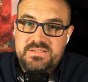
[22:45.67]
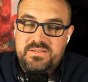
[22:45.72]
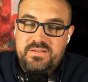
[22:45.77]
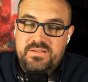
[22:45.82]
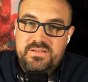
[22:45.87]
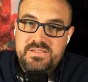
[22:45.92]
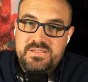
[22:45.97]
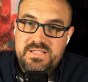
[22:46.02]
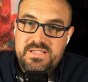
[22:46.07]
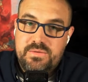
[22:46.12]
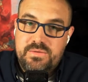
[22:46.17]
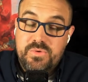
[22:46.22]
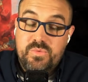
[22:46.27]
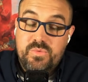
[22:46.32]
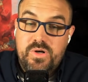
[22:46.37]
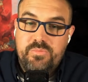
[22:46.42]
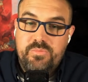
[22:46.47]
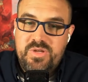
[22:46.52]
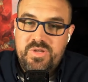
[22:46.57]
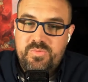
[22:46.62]
that we
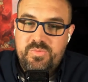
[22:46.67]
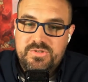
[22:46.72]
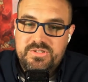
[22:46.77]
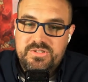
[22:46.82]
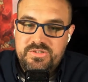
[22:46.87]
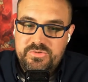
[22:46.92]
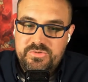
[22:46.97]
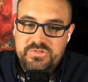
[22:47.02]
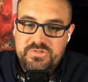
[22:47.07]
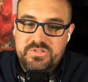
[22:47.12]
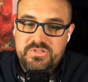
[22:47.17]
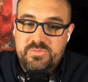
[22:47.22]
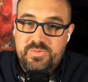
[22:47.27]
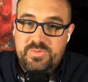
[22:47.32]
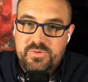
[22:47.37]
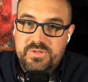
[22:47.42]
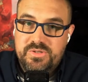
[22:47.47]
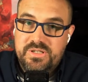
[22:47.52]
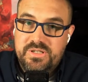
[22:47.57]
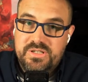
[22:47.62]
want people to use the
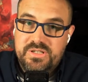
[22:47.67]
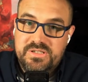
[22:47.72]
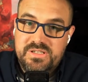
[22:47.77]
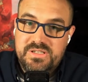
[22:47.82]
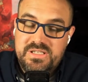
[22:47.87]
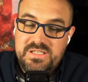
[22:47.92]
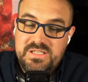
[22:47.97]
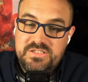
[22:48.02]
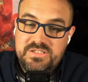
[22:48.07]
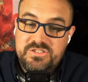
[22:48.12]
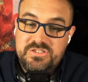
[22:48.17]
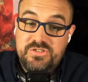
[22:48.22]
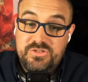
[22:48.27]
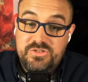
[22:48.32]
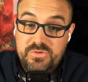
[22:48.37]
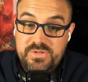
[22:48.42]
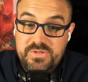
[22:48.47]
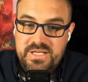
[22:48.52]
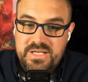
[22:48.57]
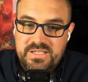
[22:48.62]
deployer to
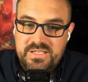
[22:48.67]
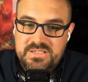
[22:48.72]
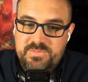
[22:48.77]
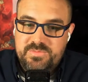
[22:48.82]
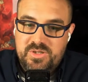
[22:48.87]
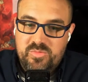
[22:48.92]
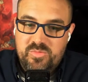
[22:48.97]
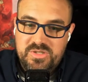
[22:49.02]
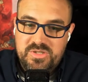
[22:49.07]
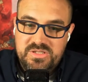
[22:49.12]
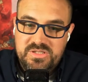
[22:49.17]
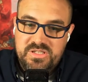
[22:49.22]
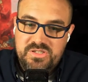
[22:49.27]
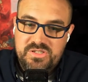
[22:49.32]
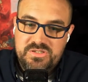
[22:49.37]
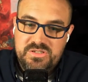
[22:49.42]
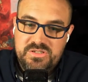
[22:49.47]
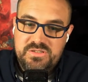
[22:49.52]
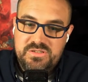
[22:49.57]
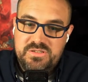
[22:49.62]
do that
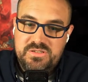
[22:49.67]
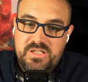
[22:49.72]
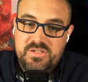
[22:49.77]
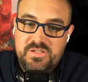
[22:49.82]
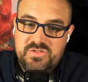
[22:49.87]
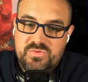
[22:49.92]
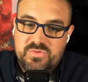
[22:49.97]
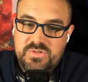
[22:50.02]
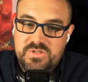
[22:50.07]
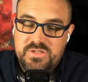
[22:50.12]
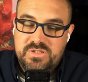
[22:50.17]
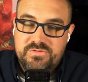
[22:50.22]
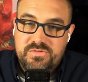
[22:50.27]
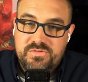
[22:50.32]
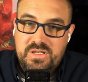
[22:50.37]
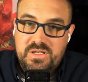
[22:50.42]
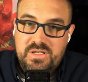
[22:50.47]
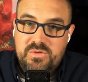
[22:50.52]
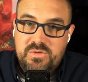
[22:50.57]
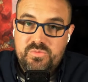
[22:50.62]
experimentation and sort of
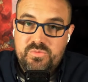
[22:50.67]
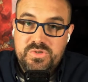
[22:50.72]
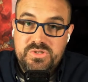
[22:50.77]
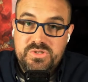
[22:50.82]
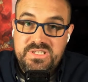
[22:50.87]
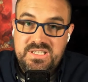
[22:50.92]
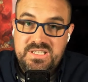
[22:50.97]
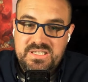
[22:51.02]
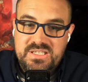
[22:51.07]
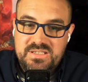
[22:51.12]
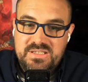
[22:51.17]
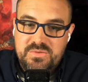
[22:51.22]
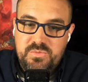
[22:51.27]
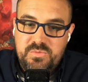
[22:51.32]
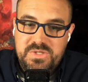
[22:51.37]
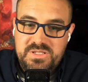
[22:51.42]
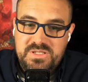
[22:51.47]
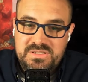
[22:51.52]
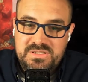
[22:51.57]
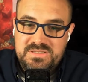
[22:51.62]
really get in the
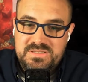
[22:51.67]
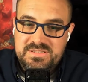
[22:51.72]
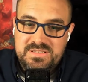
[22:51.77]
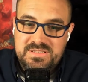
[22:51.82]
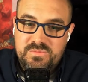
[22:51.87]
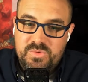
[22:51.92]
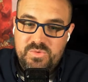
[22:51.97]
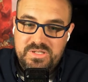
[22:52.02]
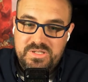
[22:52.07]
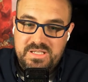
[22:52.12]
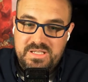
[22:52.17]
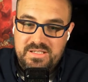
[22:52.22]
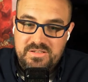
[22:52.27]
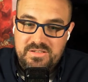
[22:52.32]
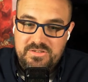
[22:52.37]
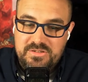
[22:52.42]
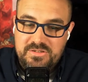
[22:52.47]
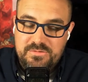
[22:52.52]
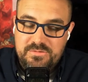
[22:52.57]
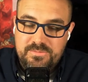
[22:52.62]
weeds in what they can
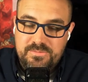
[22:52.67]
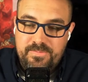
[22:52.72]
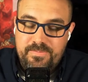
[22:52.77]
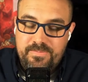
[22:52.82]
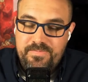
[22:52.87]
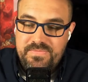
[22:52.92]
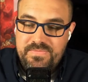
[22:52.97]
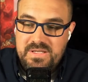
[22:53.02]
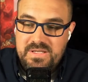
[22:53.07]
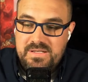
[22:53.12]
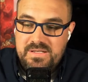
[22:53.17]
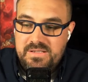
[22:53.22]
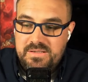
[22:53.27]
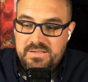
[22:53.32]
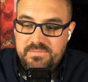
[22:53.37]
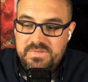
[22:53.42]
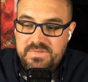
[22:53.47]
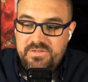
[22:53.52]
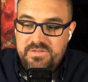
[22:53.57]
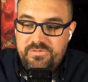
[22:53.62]
do.
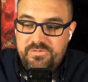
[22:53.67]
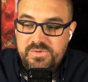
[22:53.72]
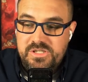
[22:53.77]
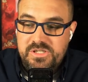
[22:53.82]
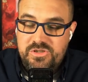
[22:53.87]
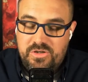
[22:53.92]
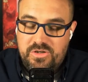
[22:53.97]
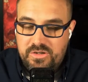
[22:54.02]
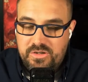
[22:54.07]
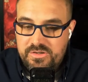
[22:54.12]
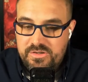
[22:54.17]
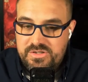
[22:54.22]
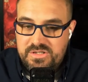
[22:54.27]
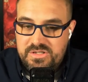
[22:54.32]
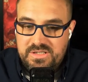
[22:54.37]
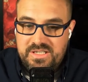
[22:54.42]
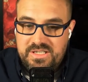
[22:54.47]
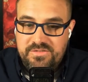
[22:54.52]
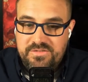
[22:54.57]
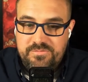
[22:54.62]
If we charged a
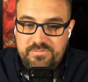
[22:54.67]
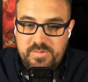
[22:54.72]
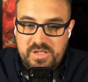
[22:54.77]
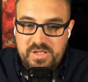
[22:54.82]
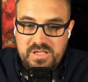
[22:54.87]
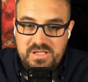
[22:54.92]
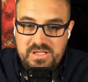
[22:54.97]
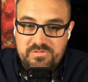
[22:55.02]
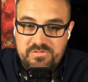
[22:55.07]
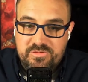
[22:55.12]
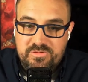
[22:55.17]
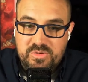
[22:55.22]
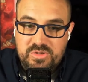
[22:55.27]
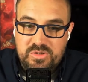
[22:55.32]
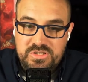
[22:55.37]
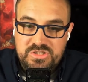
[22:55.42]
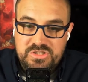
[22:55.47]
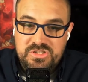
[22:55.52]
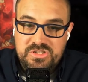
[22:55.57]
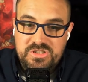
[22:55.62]
lot of money for
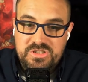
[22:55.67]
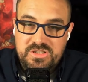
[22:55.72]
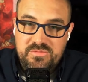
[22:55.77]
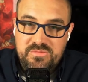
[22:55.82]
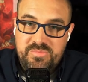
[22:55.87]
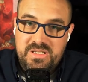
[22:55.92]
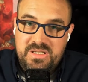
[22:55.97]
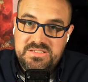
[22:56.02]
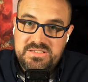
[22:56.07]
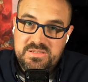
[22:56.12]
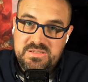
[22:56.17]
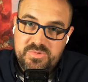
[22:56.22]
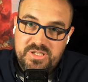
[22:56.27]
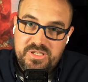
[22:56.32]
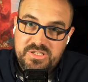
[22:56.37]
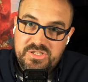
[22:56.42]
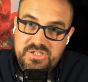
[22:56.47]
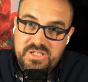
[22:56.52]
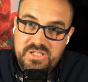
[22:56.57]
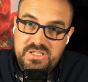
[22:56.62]
launching basic
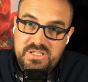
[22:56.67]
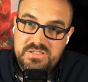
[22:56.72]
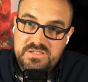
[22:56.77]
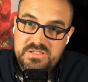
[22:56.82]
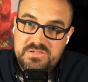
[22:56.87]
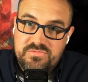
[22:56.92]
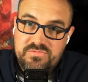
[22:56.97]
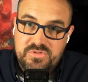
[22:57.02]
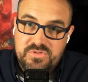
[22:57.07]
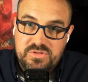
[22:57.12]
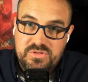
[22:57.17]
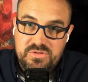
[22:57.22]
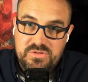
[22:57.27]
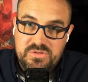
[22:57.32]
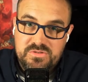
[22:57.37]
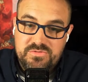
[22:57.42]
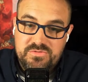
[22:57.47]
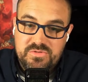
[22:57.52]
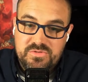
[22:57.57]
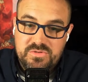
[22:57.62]
blockchains,
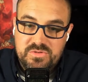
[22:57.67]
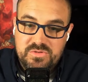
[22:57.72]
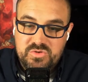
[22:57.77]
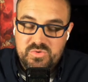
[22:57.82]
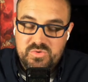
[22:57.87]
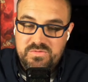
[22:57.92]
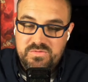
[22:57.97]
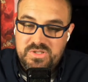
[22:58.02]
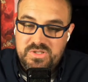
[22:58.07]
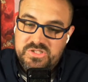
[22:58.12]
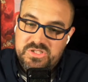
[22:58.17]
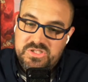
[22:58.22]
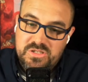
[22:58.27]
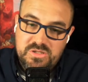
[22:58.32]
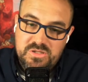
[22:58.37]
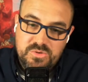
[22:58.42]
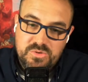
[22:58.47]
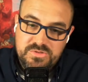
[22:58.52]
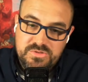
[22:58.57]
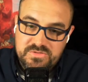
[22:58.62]
for sort of launching
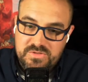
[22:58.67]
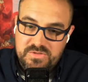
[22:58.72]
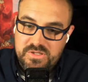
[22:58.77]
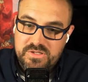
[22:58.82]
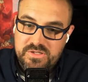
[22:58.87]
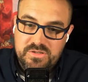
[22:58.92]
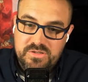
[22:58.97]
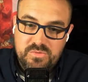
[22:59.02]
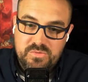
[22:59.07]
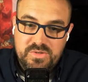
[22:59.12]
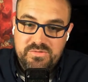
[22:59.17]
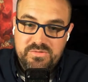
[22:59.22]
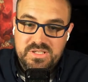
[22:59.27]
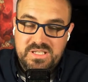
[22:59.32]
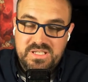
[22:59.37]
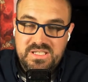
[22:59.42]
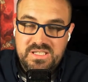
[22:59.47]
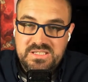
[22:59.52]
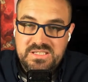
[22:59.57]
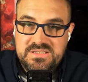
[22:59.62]
clones of ARK or whatever the
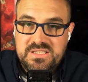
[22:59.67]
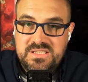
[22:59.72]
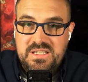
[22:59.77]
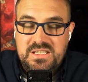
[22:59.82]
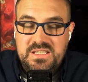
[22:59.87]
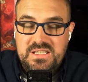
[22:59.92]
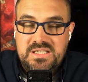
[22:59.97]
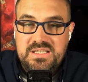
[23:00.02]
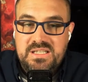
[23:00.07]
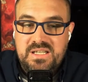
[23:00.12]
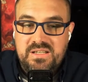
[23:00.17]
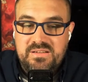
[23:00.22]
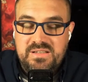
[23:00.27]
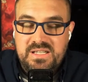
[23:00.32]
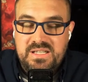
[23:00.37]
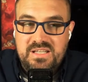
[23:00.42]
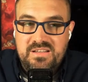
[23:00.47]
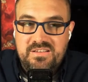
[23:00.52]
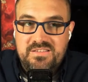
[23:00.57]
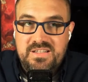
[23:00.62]
case,
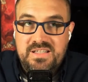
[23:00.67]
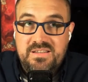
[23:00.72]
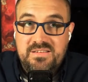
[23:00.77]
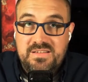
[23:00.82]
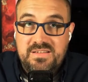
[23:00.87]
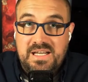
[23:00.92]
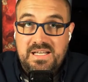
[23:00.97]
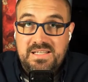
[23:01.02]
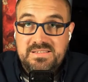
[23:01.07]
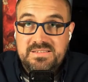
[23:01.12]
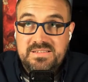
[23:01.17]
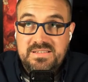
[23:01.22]
then I think that